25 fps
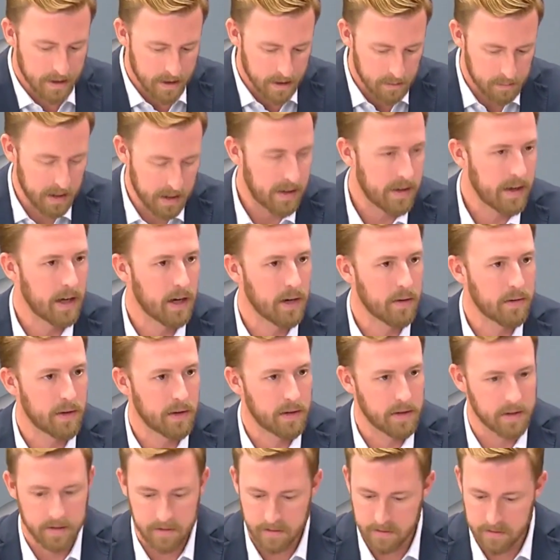But now there
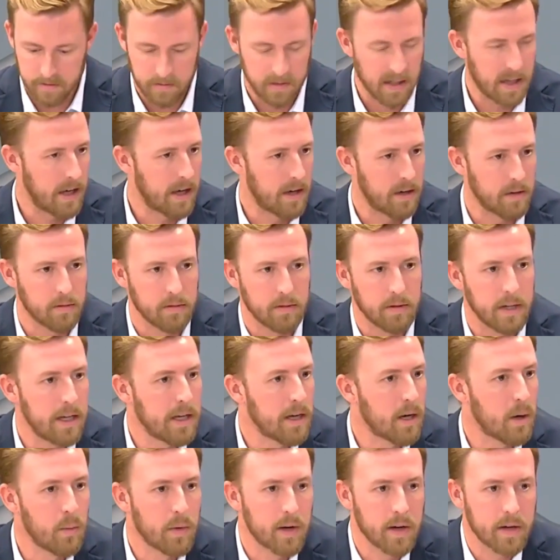is, and
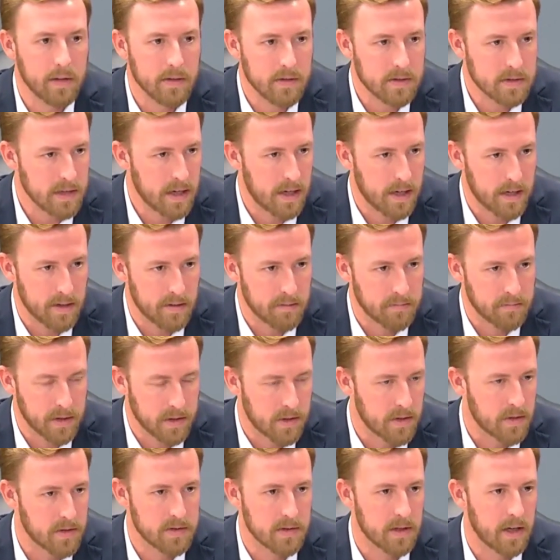no one can say that
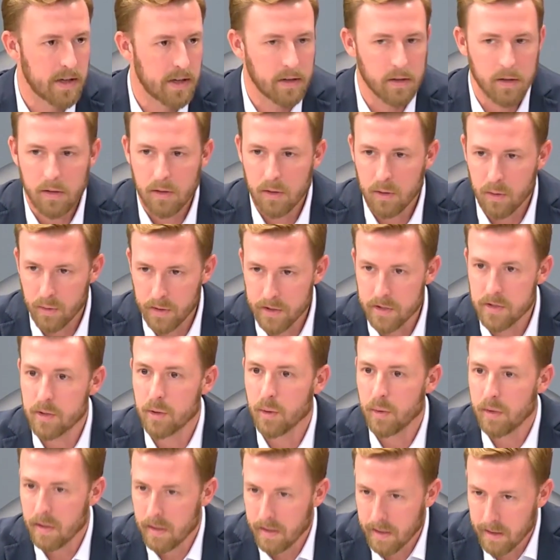there's not crystal
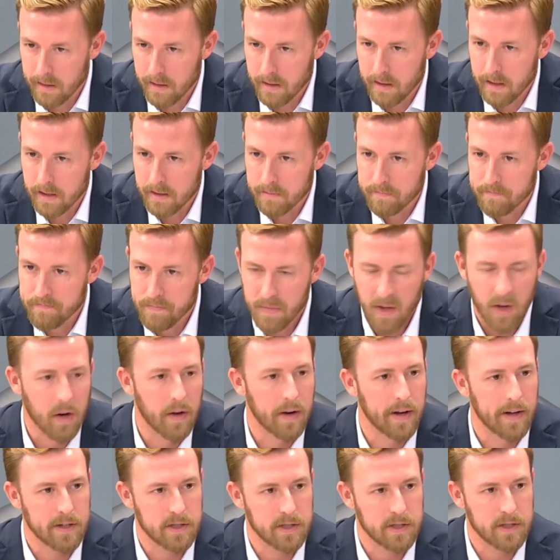clarity on
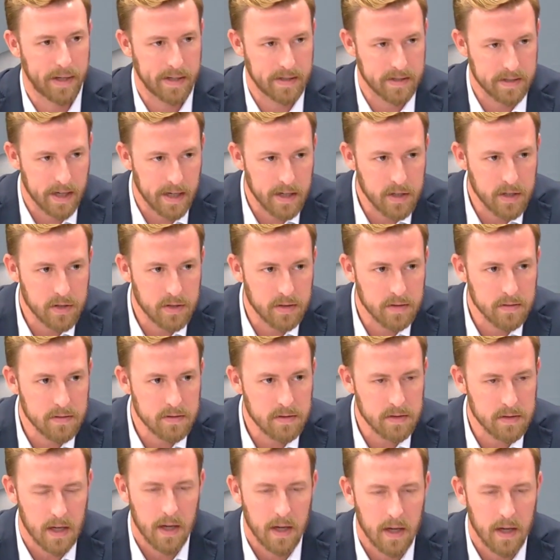expectations